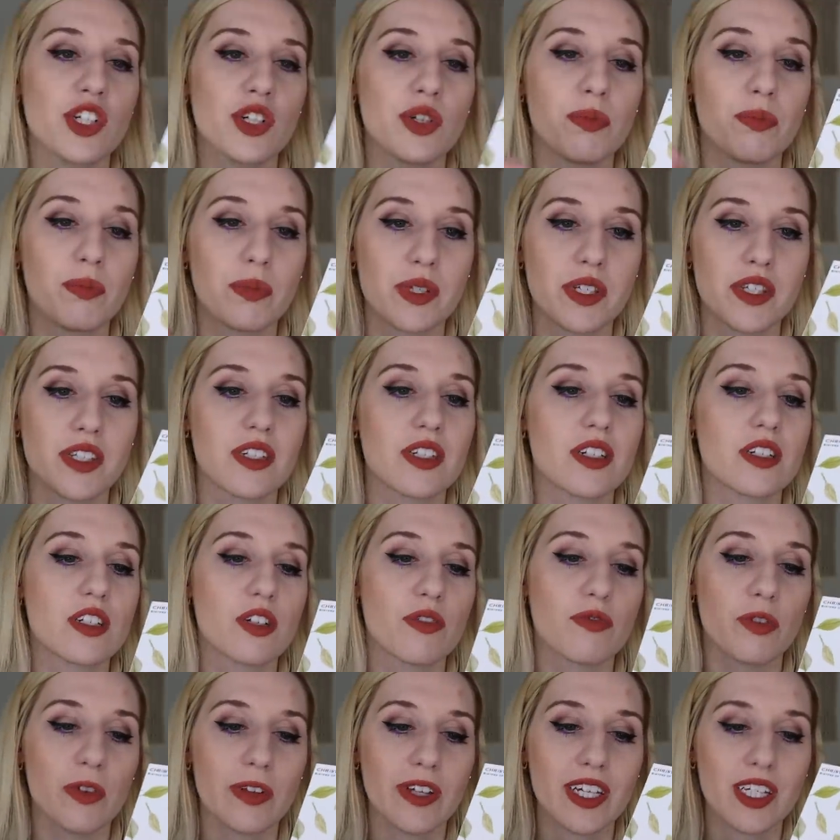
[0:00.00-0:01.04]
you, to
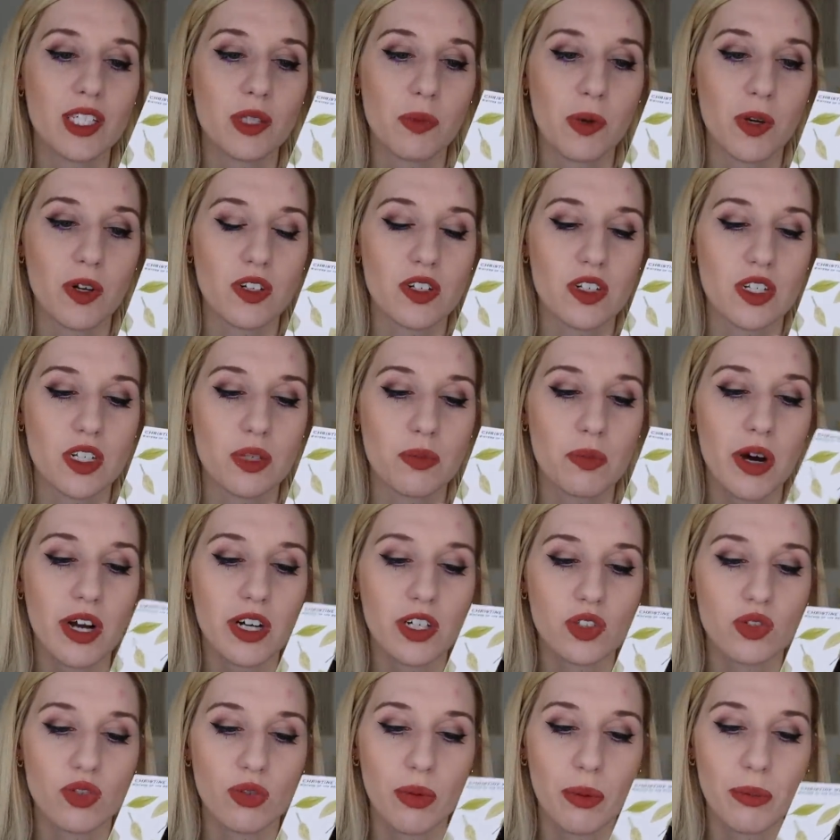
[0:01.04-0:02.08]
fully experience this
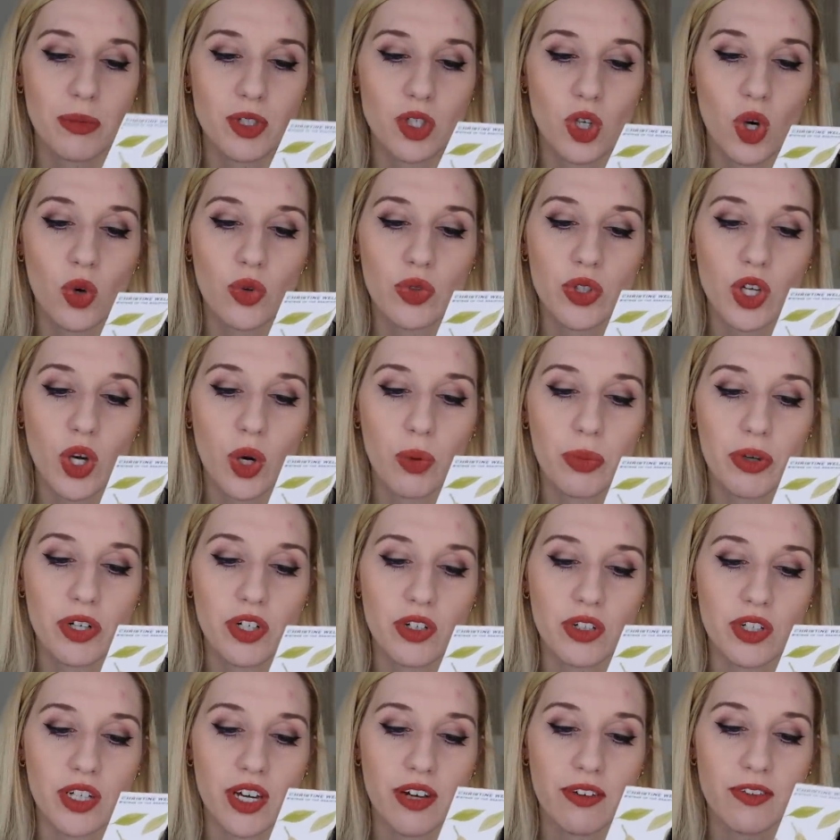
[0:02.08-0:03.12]
box, remember to only open
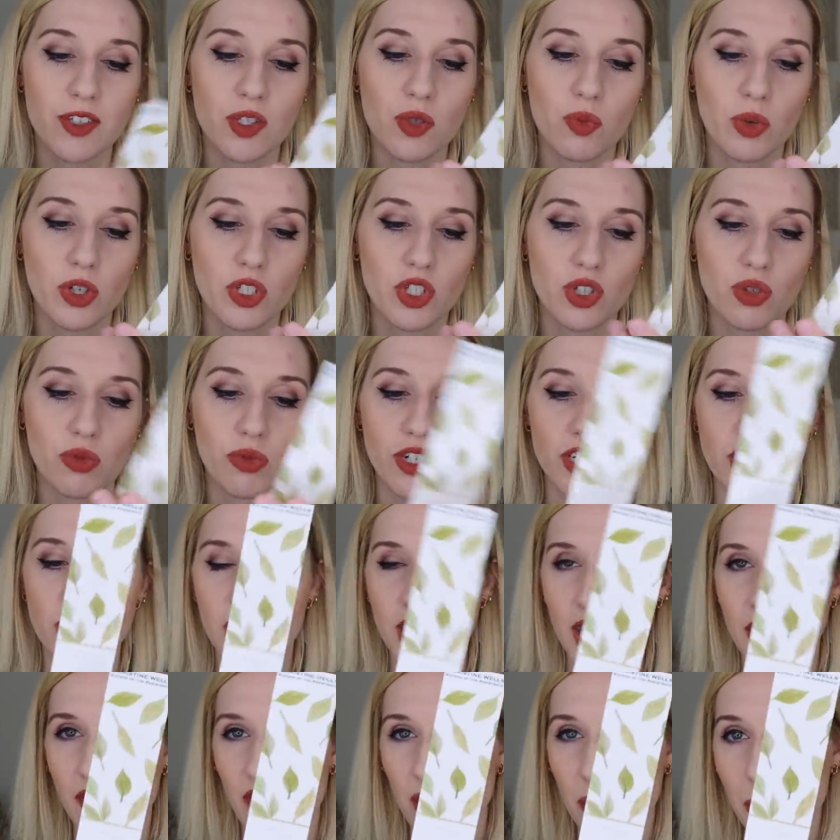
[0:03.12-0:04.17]
your gifts once you reach a
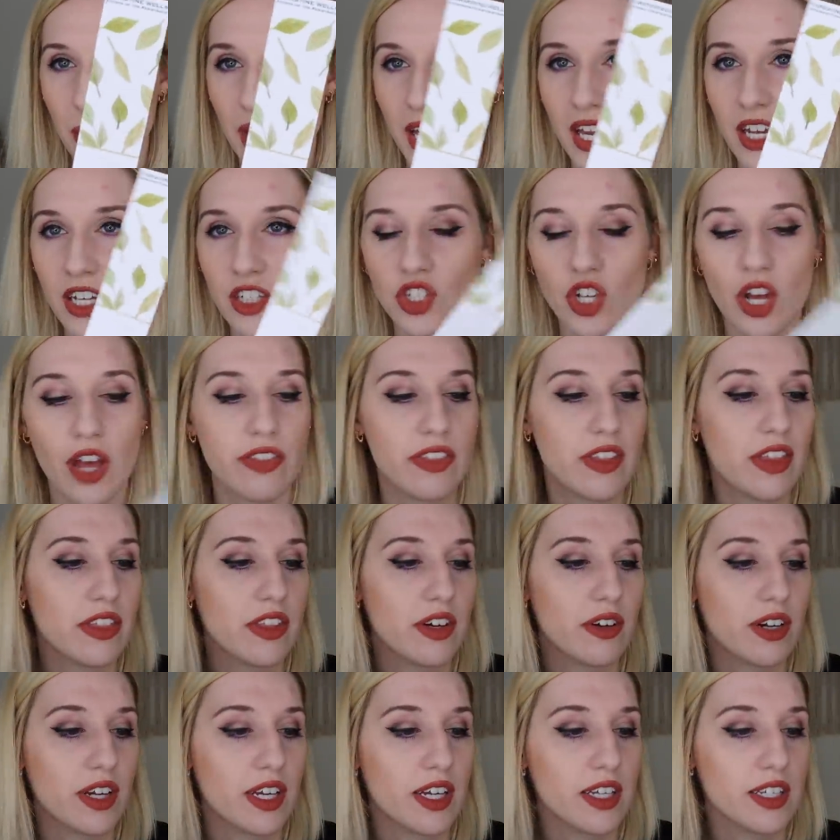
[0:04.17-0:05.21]
given page. And then
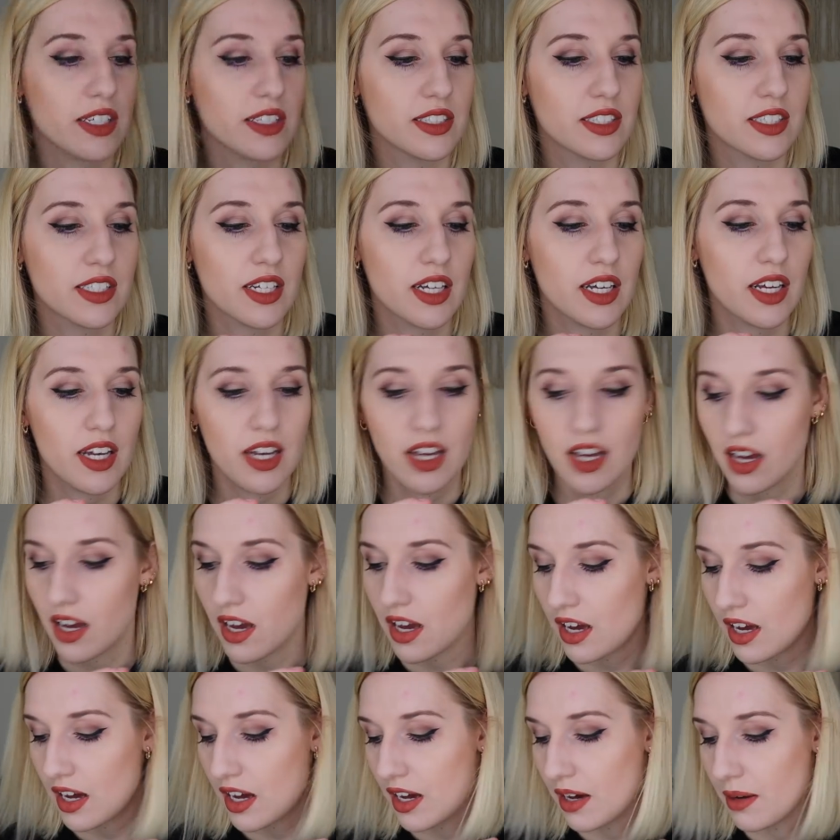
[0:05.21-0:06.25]
there is
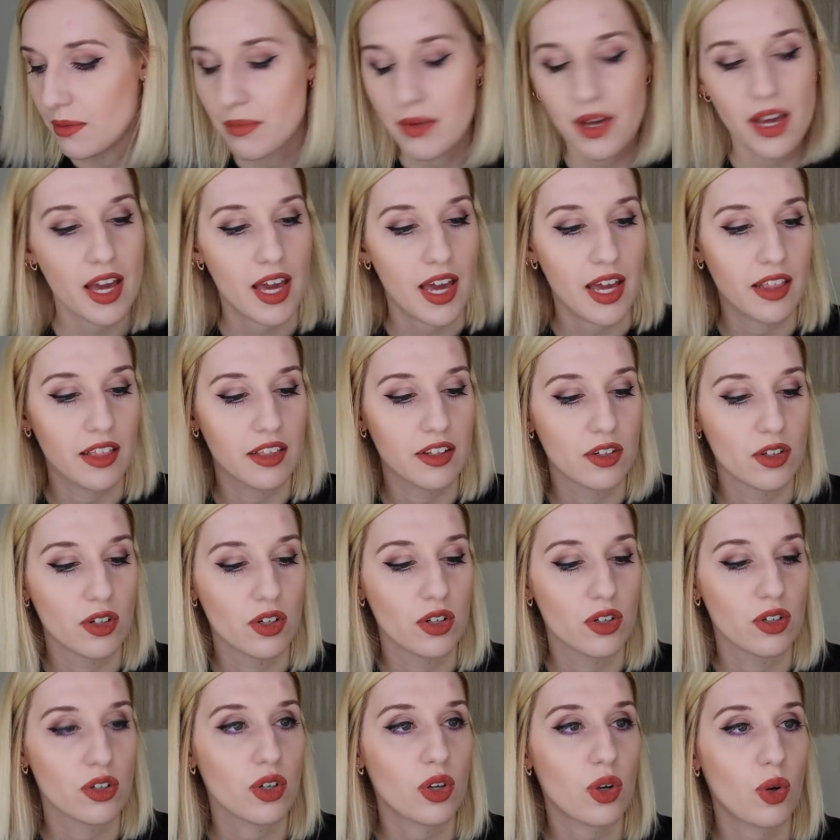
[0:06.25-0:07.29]
um, a
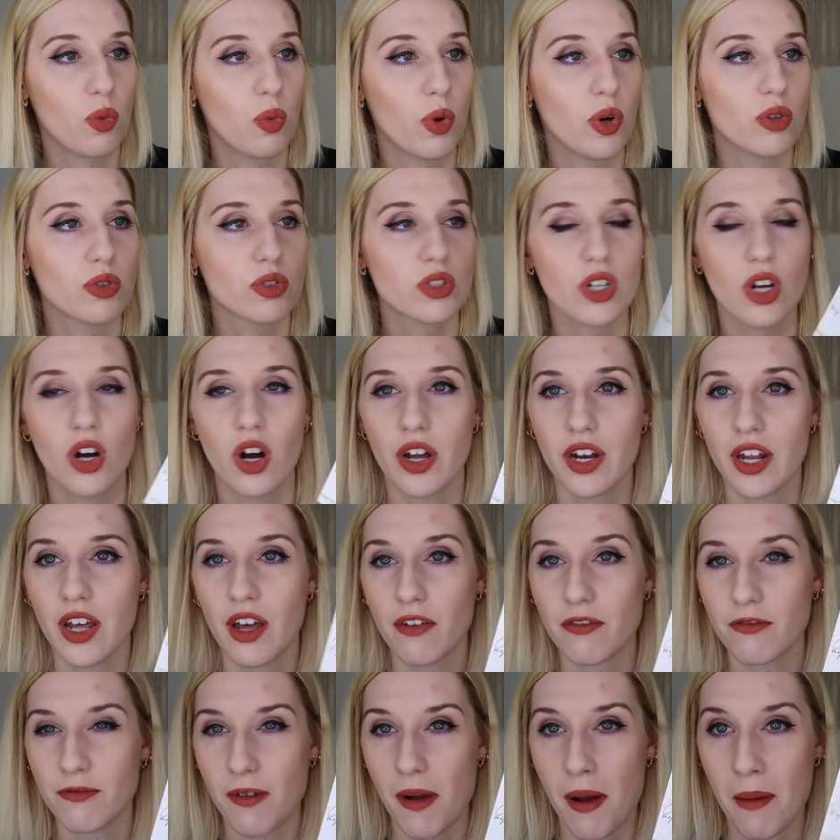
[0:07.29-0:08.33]
little quote on
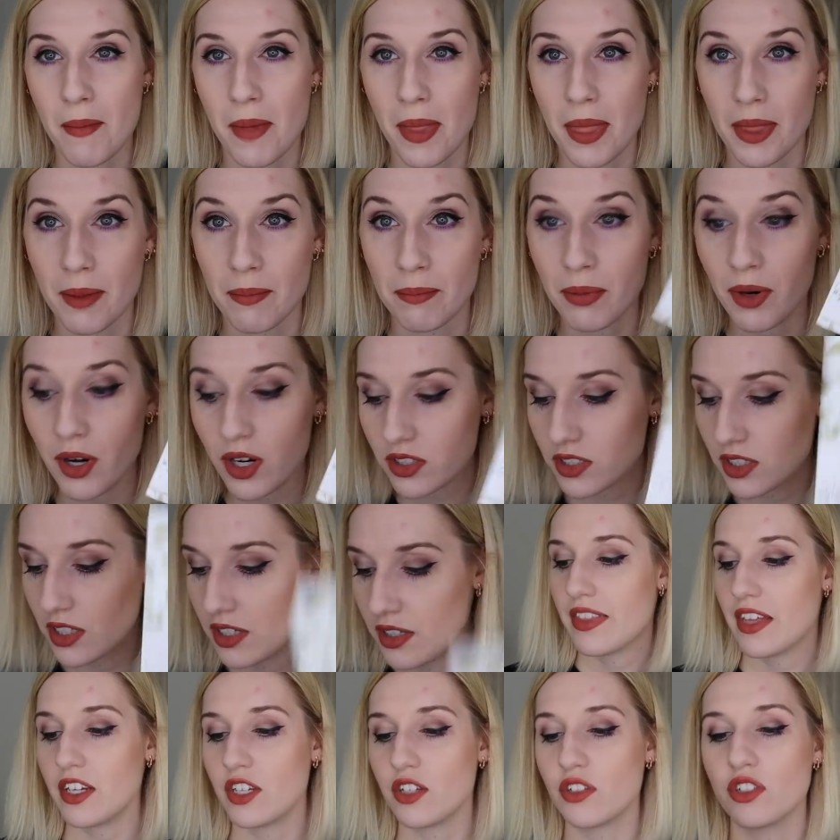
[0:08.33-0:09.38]
it from the book.
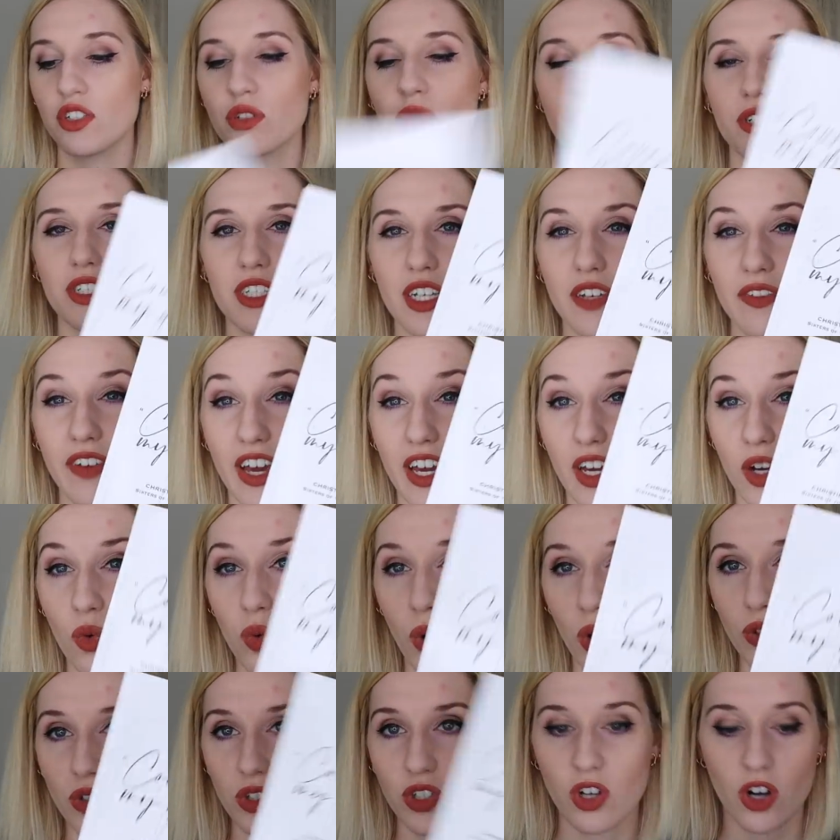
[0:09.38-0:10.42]
Then you do receive a
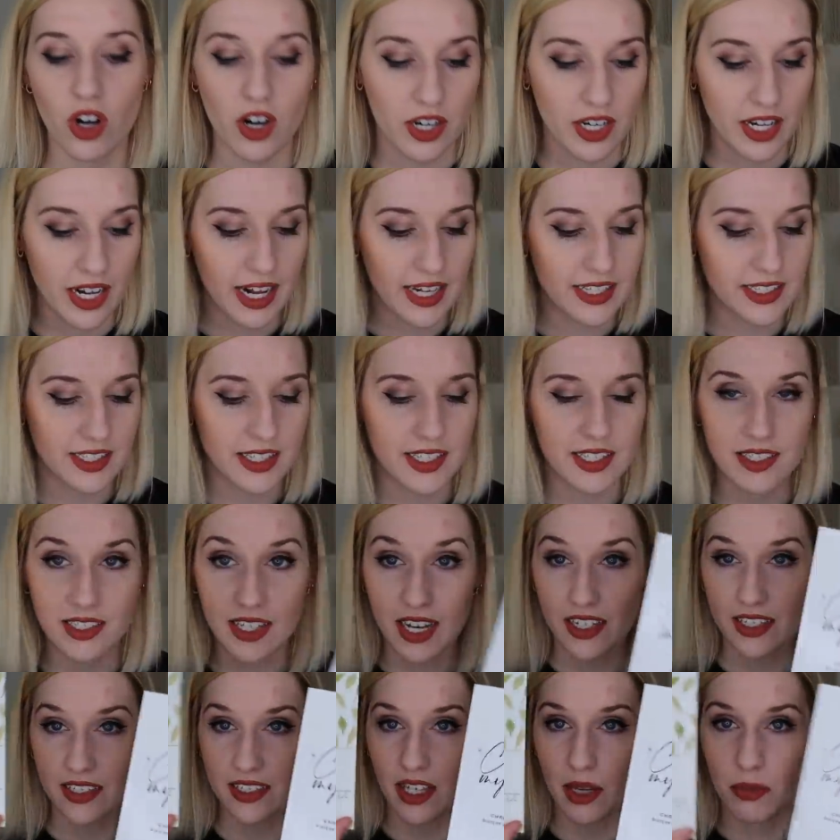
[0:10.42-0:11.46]
quote card. It has the
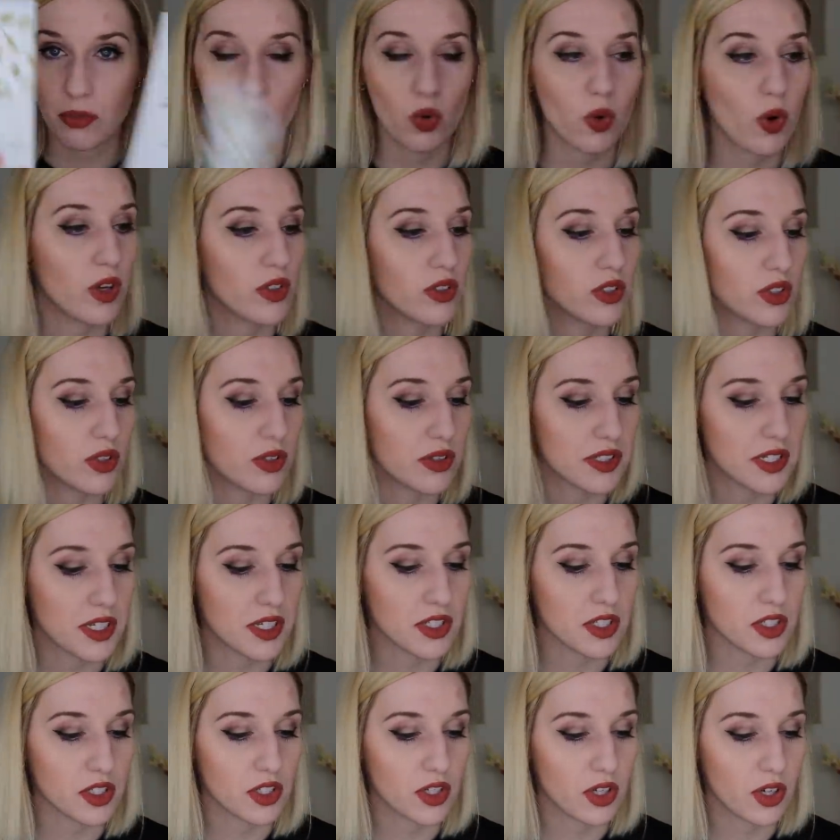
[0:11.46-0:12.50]
exact same quote. So it
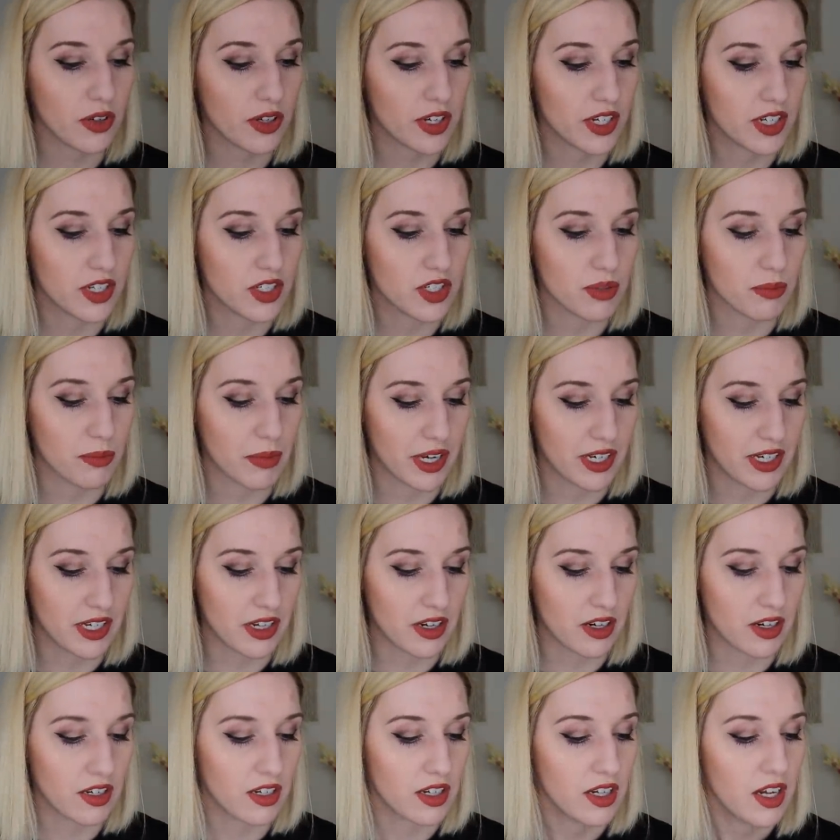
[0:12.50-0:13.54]
says, courage, my
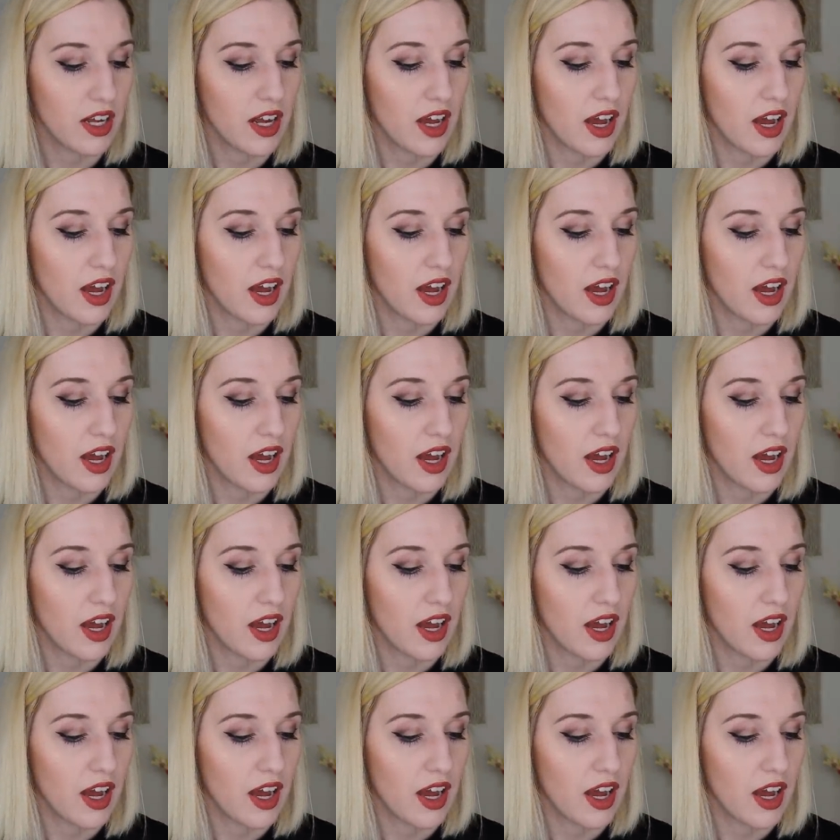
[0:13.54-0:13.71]
dear.